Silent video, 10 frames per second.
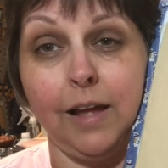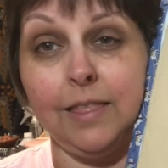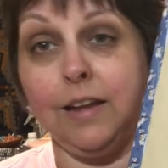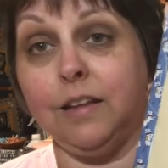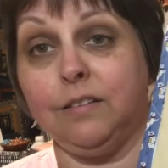I
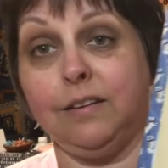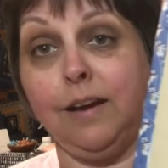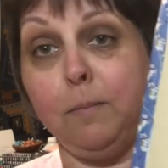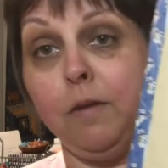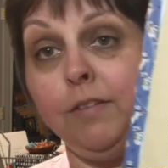think is the
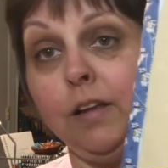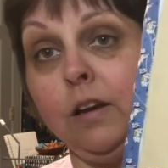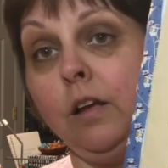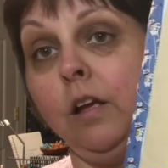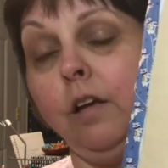name of it,
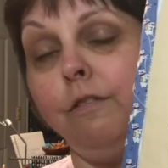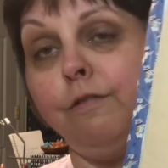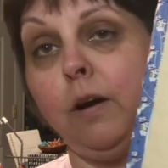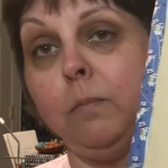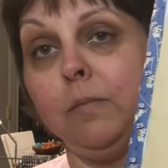
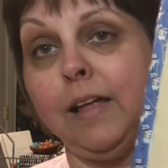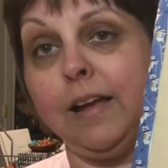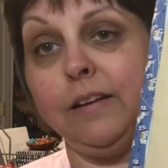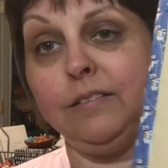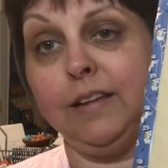from
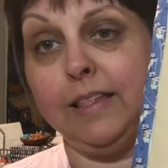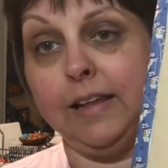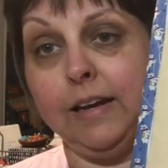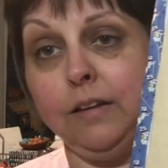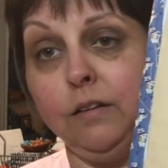Legacy
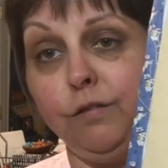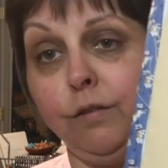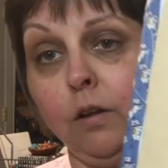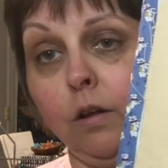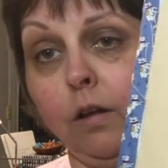Linens,
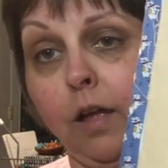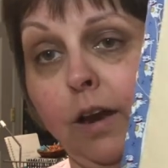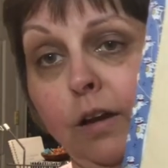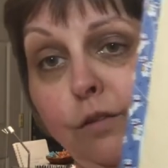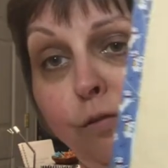
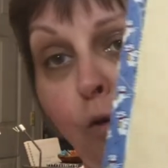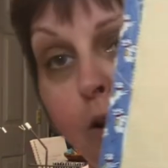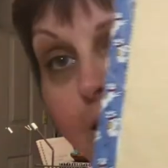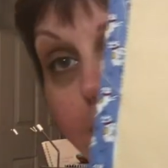and it's 40